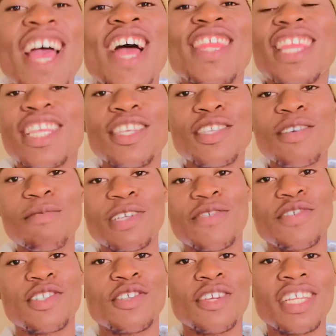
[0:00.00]
Thank you so much for
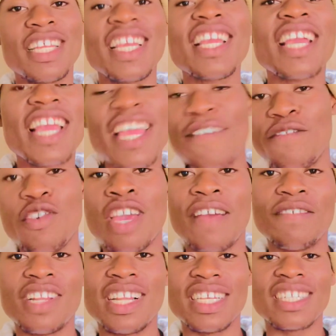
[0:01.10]
joining if you have
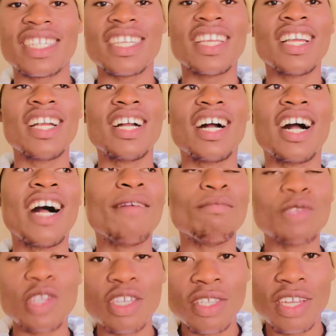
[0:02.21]
clicked.
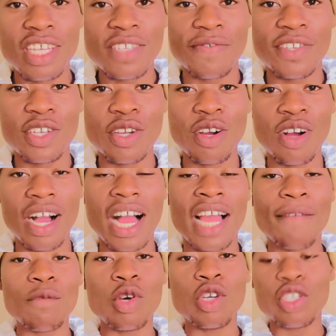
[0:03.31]
So in today's video,
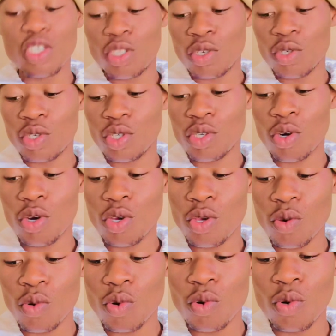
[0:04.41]
I'm going to show
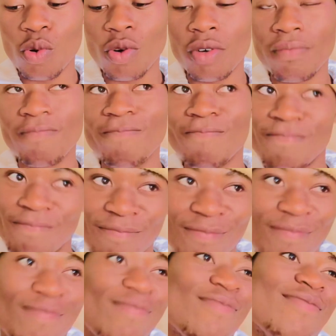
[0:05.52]
you...
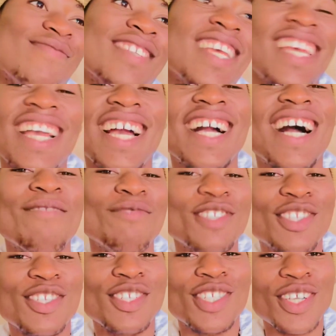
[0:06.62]
I'm
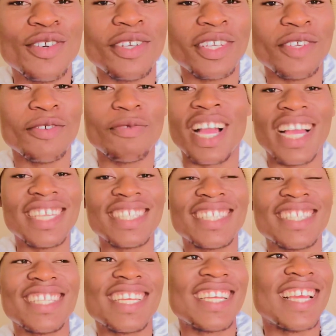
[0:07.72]
used to showing you guys